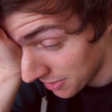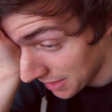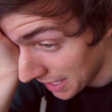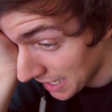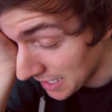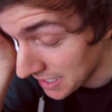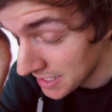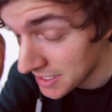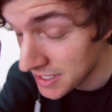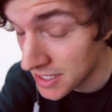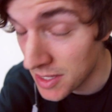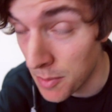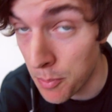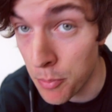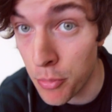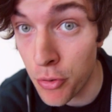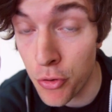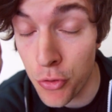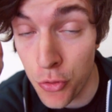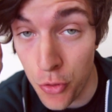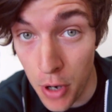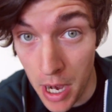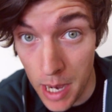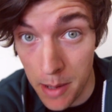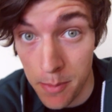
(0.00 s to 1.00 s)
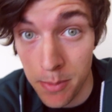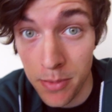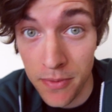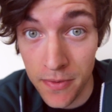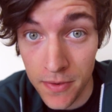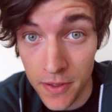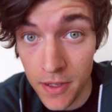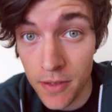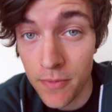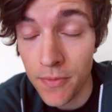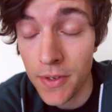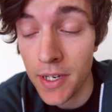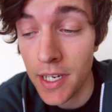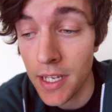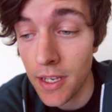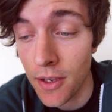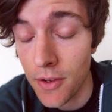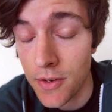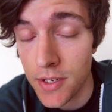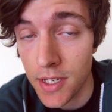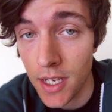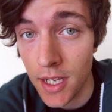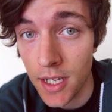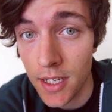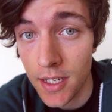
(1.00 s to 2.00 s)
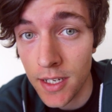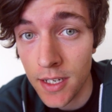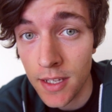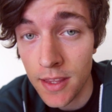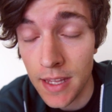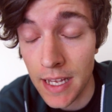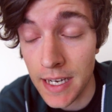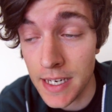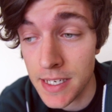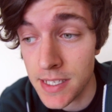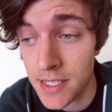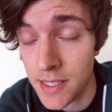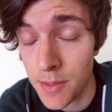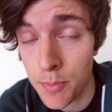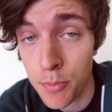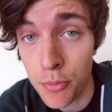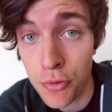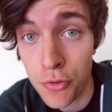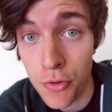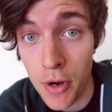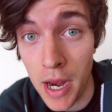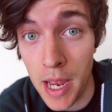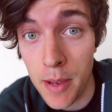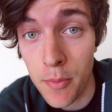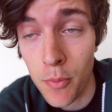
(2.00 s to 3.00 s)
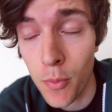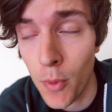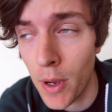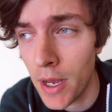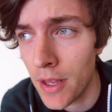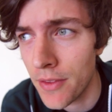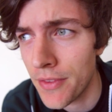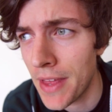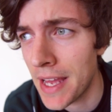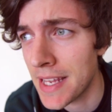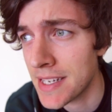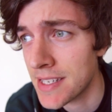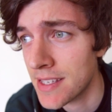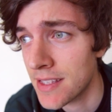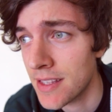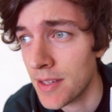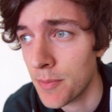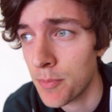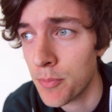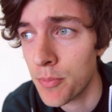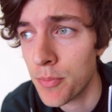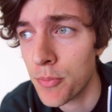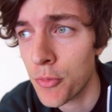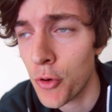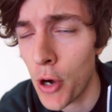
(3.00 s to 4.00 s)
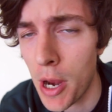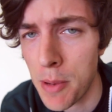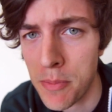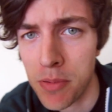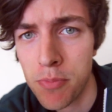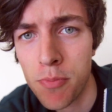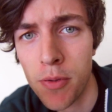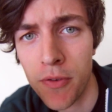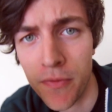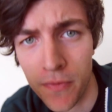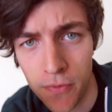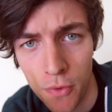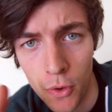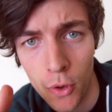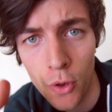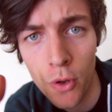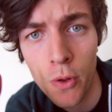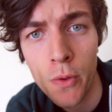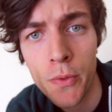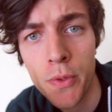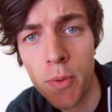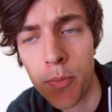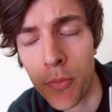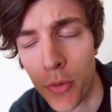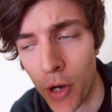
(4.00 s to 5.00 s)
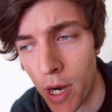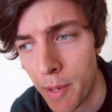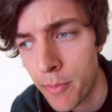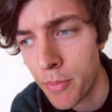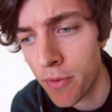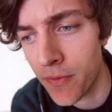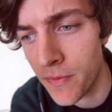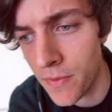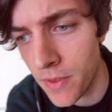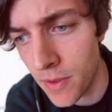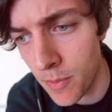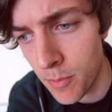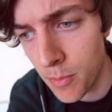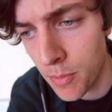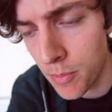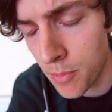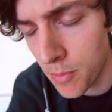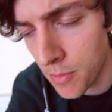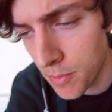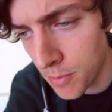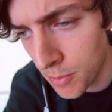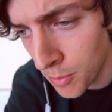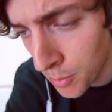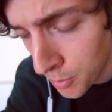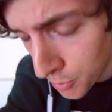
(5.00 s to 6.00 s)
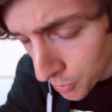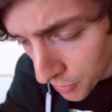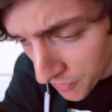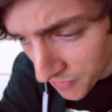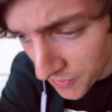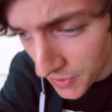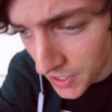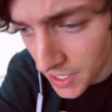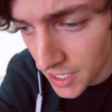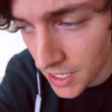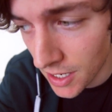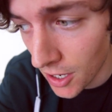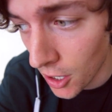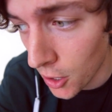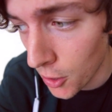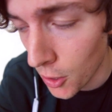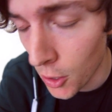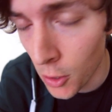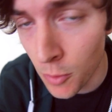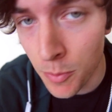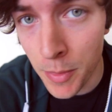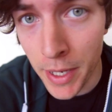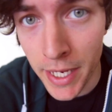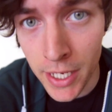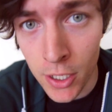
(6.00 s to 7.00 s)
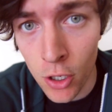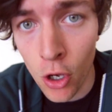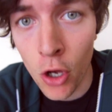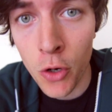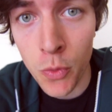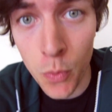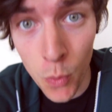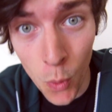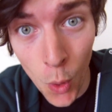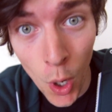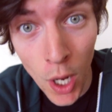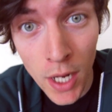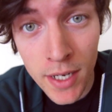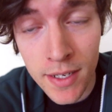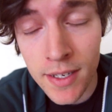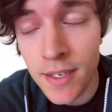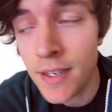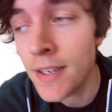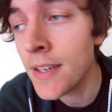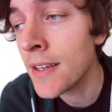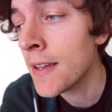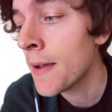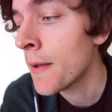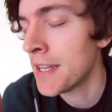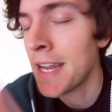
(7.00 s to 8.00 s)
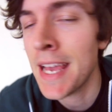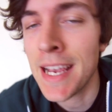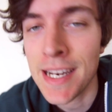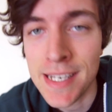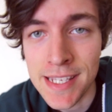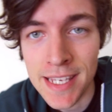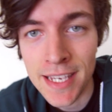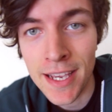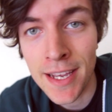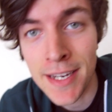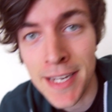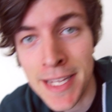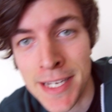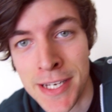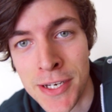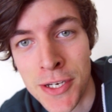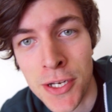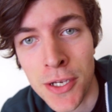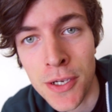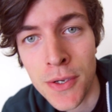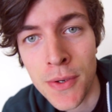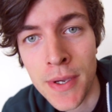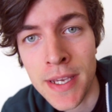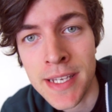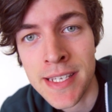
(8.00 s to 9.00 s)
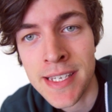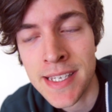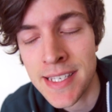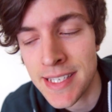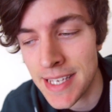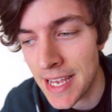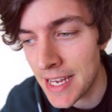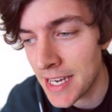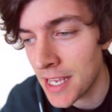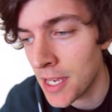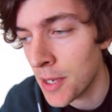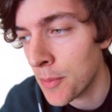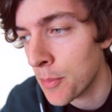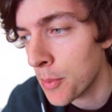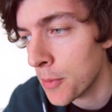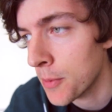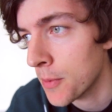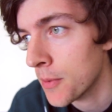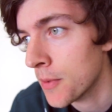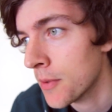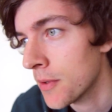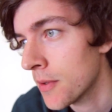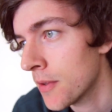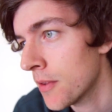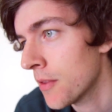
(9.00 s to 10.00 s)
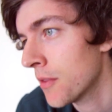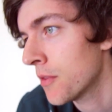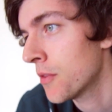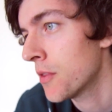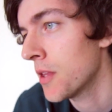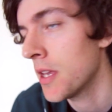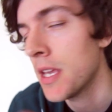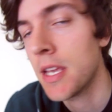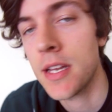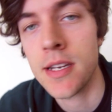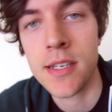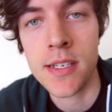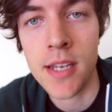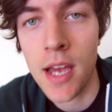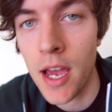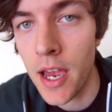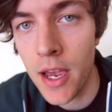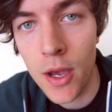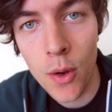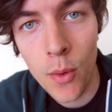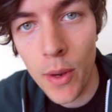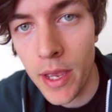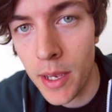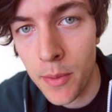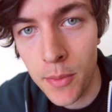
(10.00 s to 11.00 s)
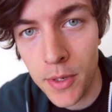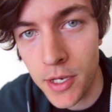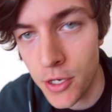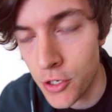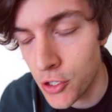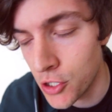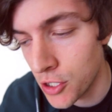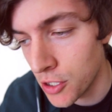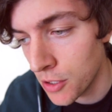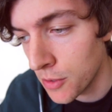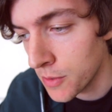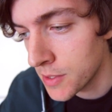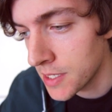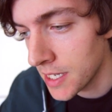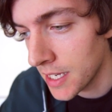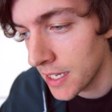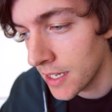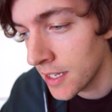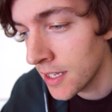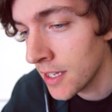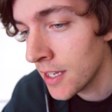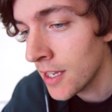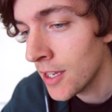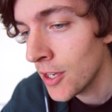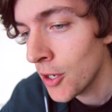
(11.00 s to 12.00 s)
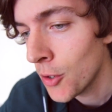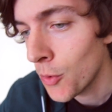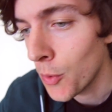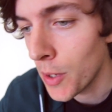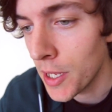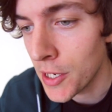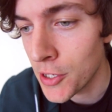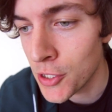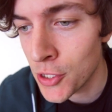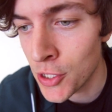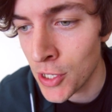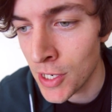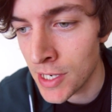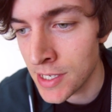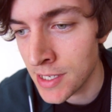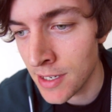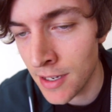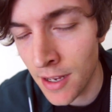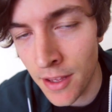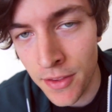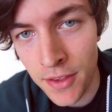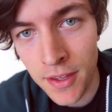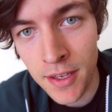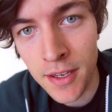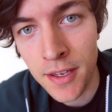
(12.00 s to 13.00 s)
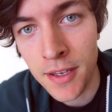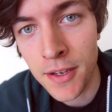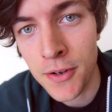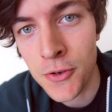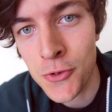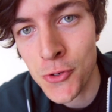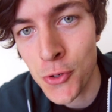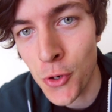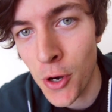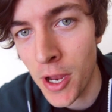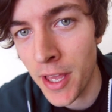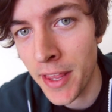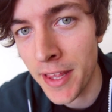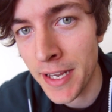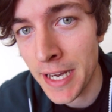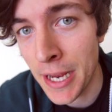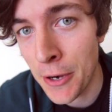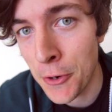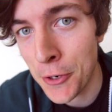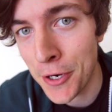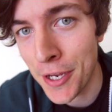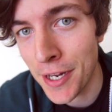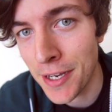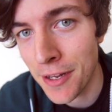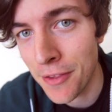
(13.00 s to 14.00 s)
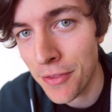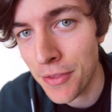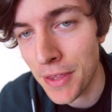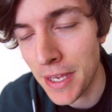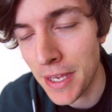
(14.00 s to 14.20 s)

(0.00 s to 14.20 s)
that is the prep for the video done. That is the prep. Well, that's the prep before the prep of the video. Oh my god, what? The next thing I need to do is set up the entire way I'm gonna shoot it, which is another trial and error kind of